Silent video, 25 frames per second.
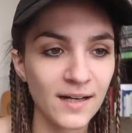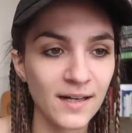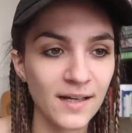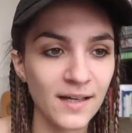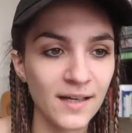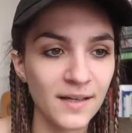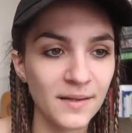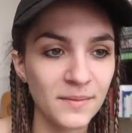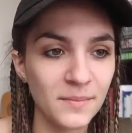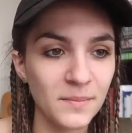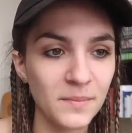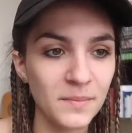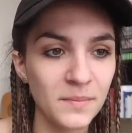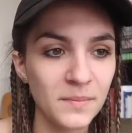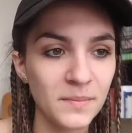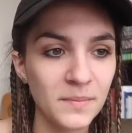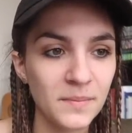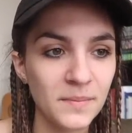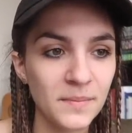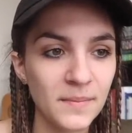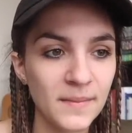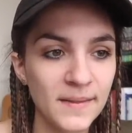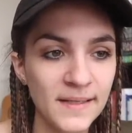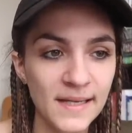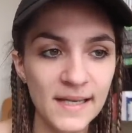And
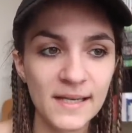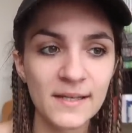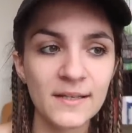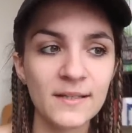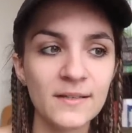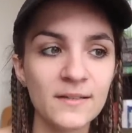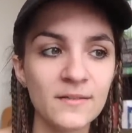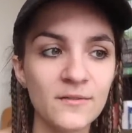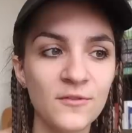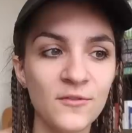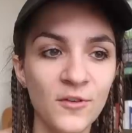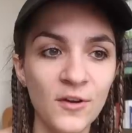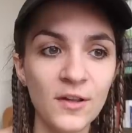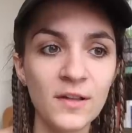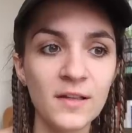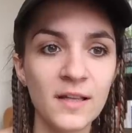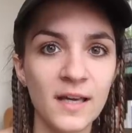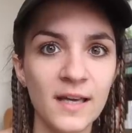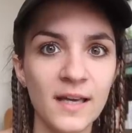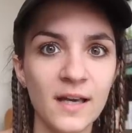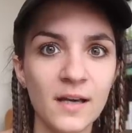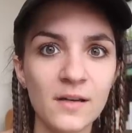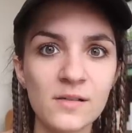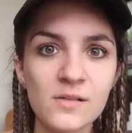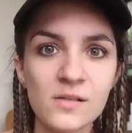I
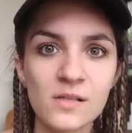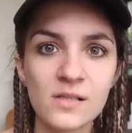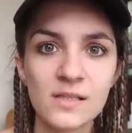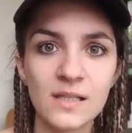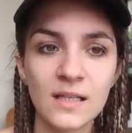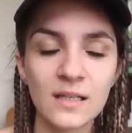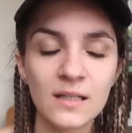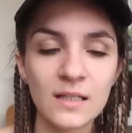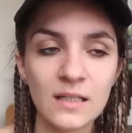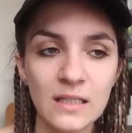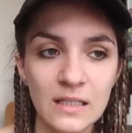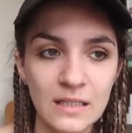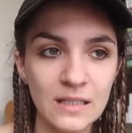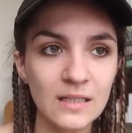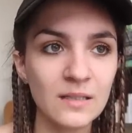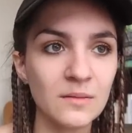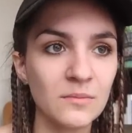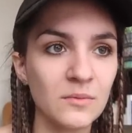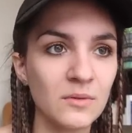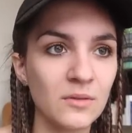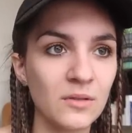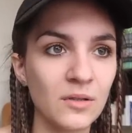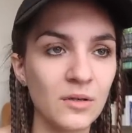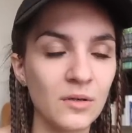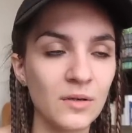feel like I understand
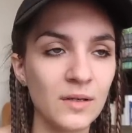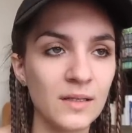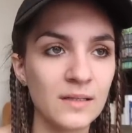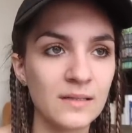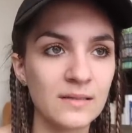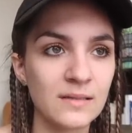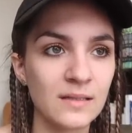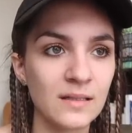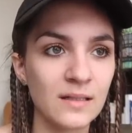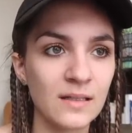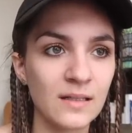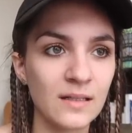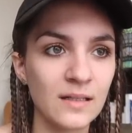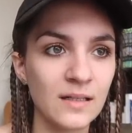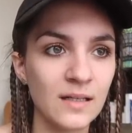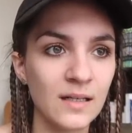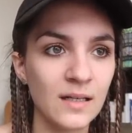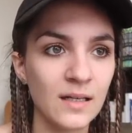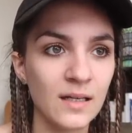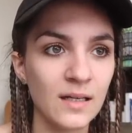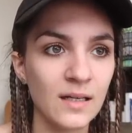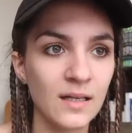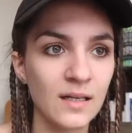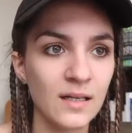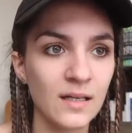him, you know. It's
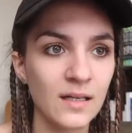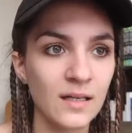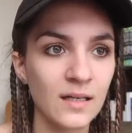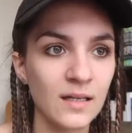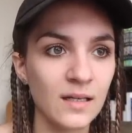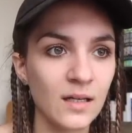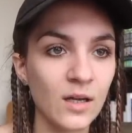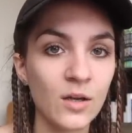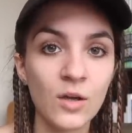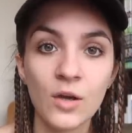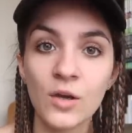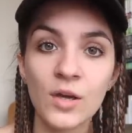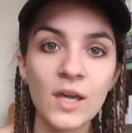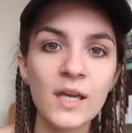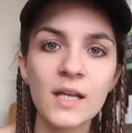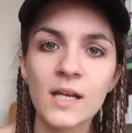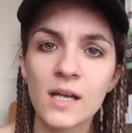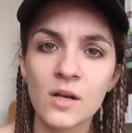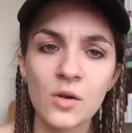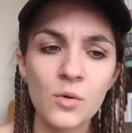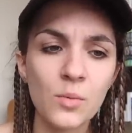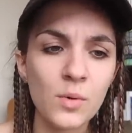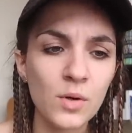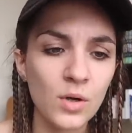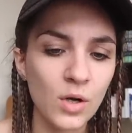
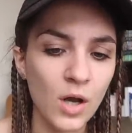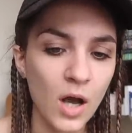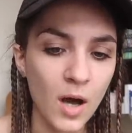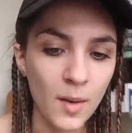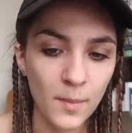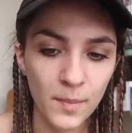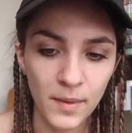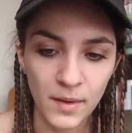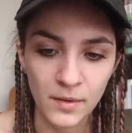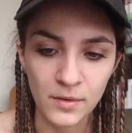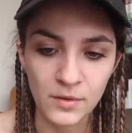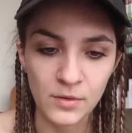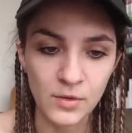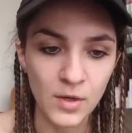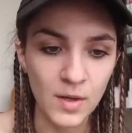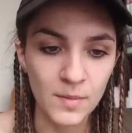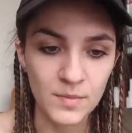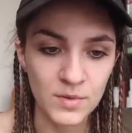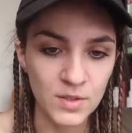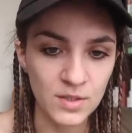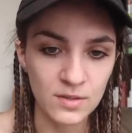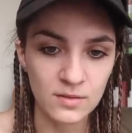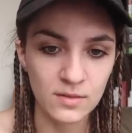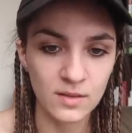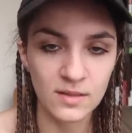again, I don't want to compare, you know,
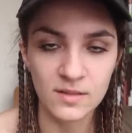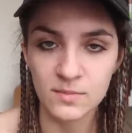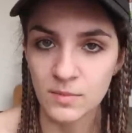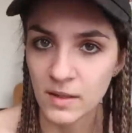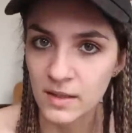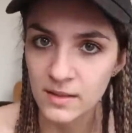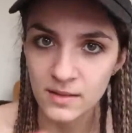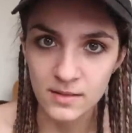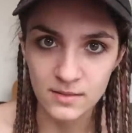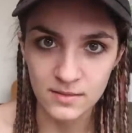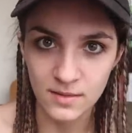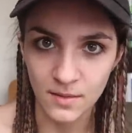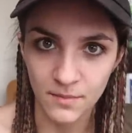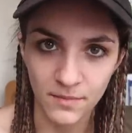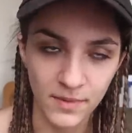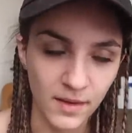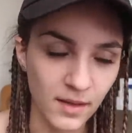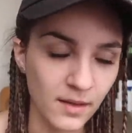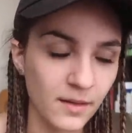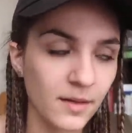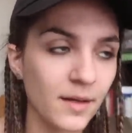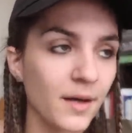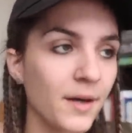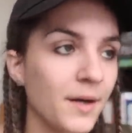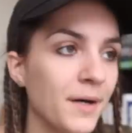I'm just explaining
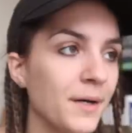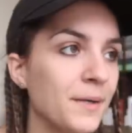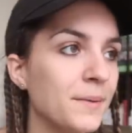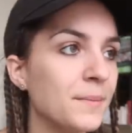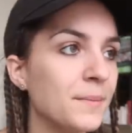something.